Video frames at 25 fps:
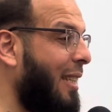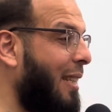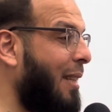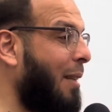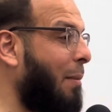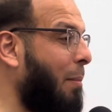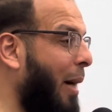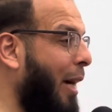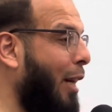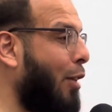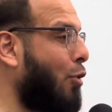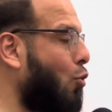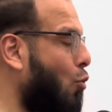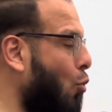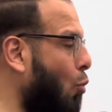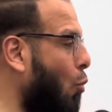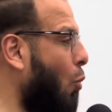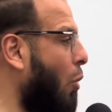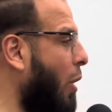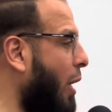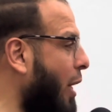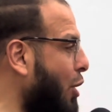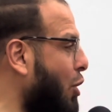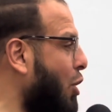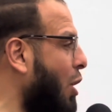
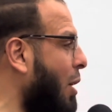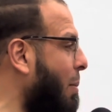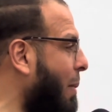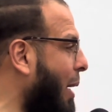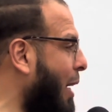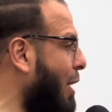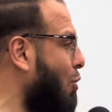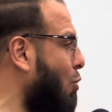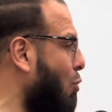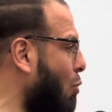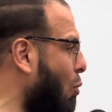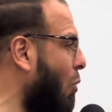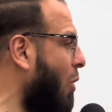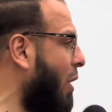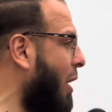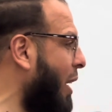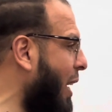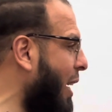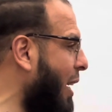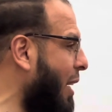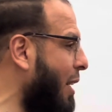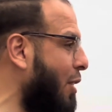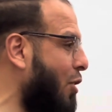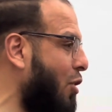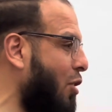Mahsur, ish al-mahsur in
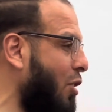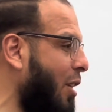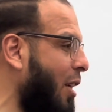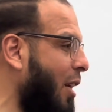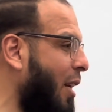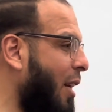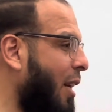English.